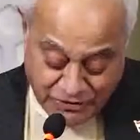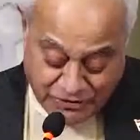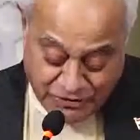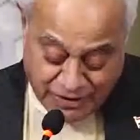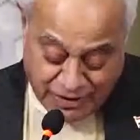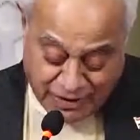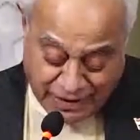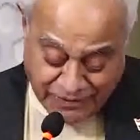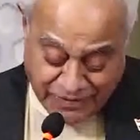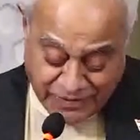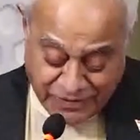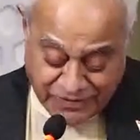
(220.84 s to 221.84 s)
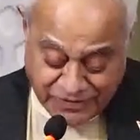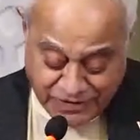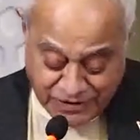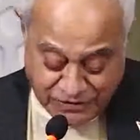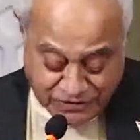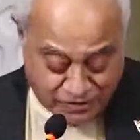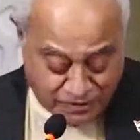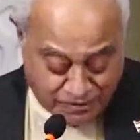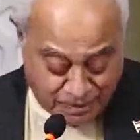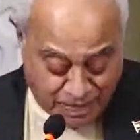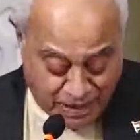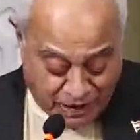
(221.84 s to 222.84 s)
Chirang has the distinction
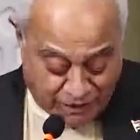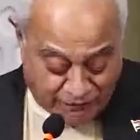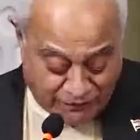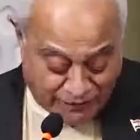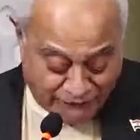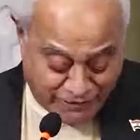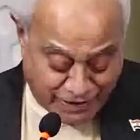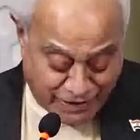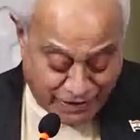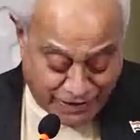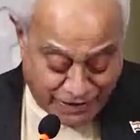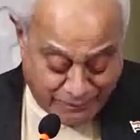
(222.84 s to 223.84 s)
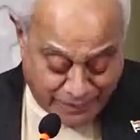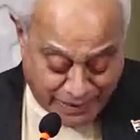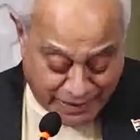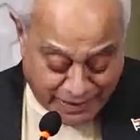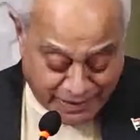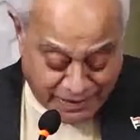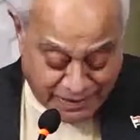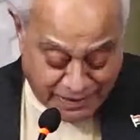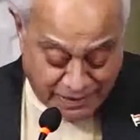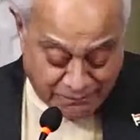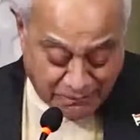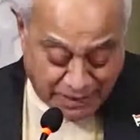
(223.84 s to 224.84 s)
of having eliminated
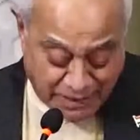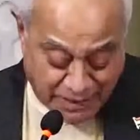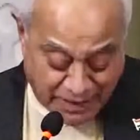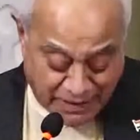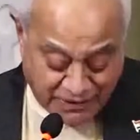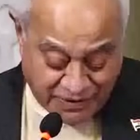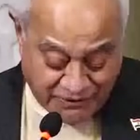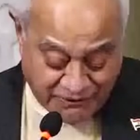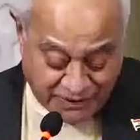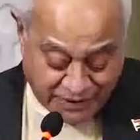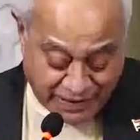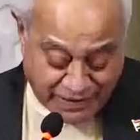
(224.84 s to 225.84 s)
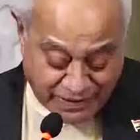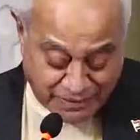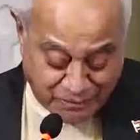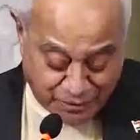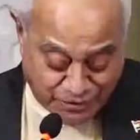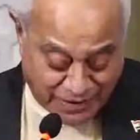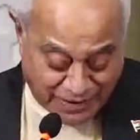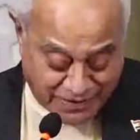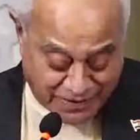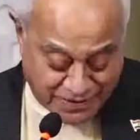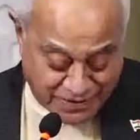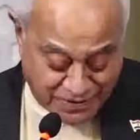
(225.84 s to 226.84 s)
malaria-related
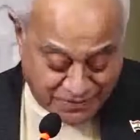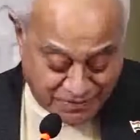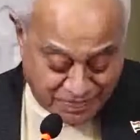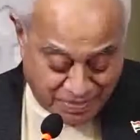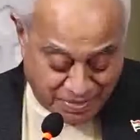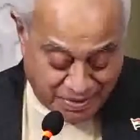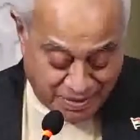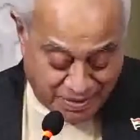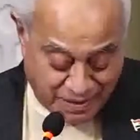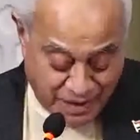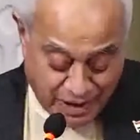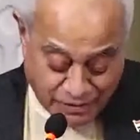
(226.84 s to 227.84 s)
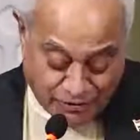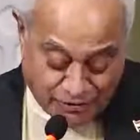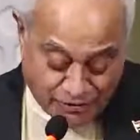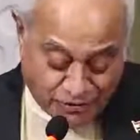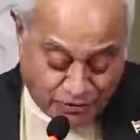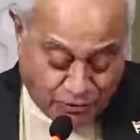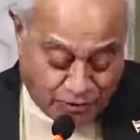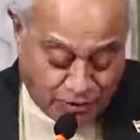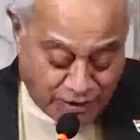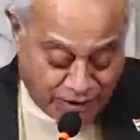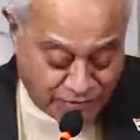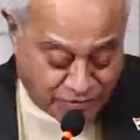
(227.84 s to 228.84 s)
mortality. Dr.
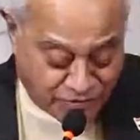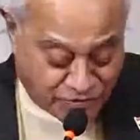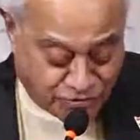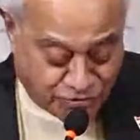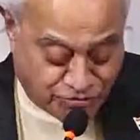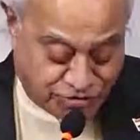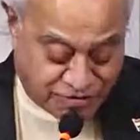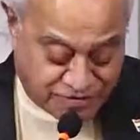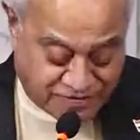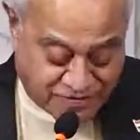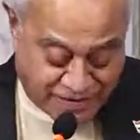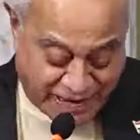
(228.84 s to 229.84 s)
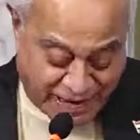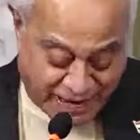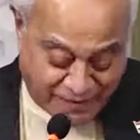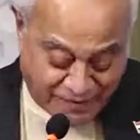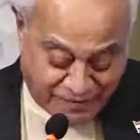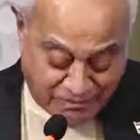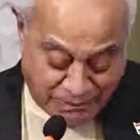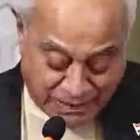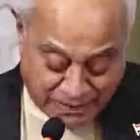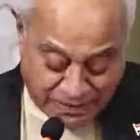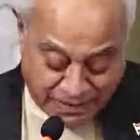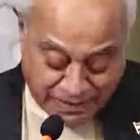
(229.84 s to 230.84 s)
Kaul and his associates in ANT's
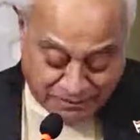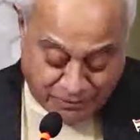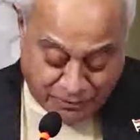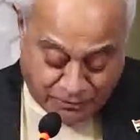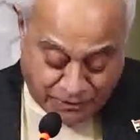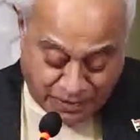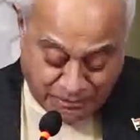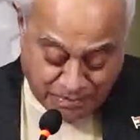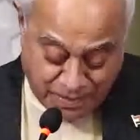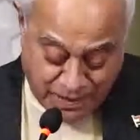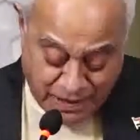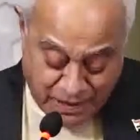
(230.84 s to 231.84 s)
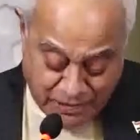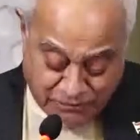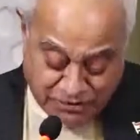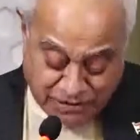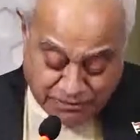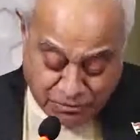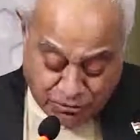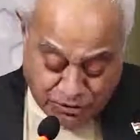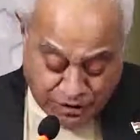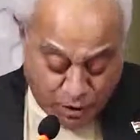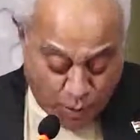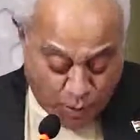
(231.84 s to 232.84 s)
mental health program treat more
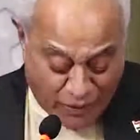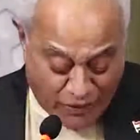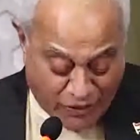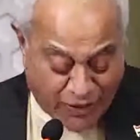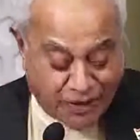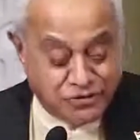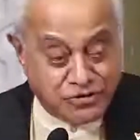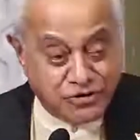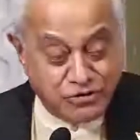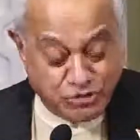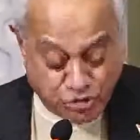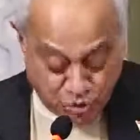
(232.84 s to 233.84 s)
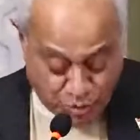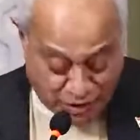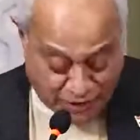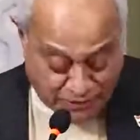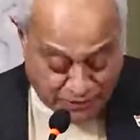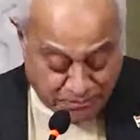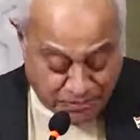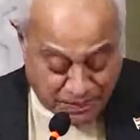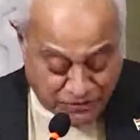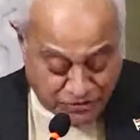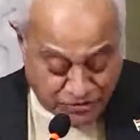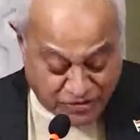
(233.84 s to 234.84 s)
than 1,200
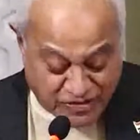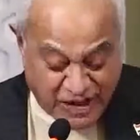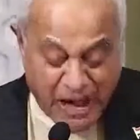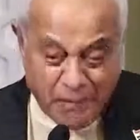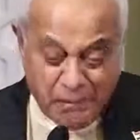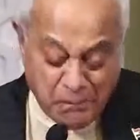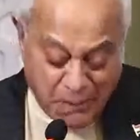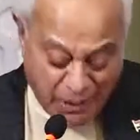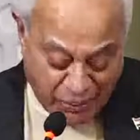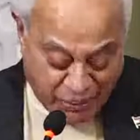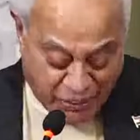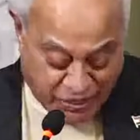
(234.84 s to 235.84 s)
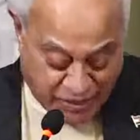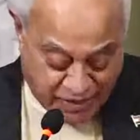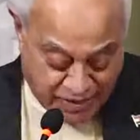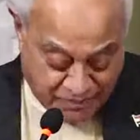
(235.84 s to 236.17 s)
patients a month